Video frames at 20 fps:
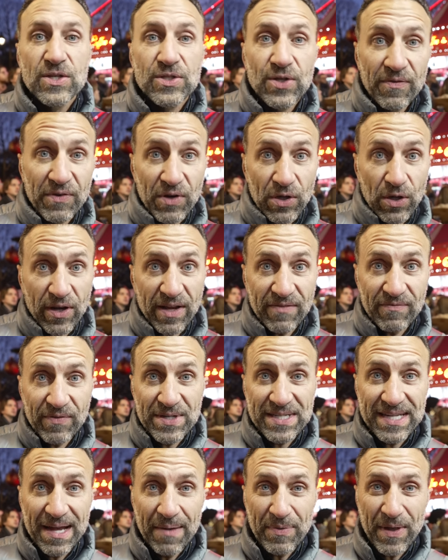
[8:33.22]
So if you're looking
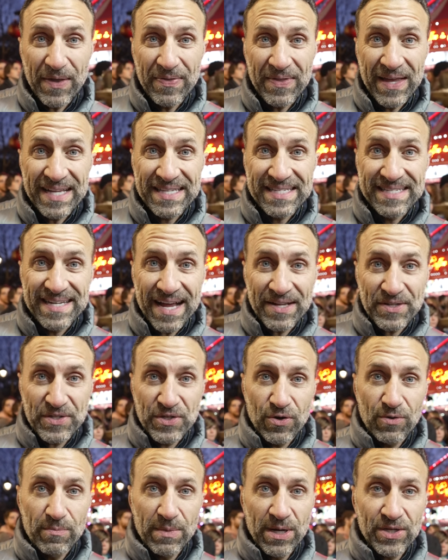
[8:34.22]
for something that's not
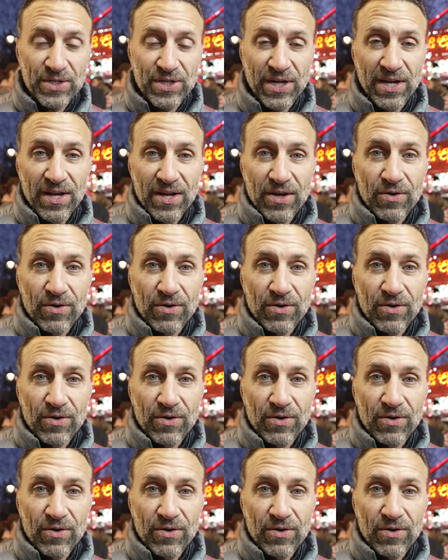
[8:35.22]
so much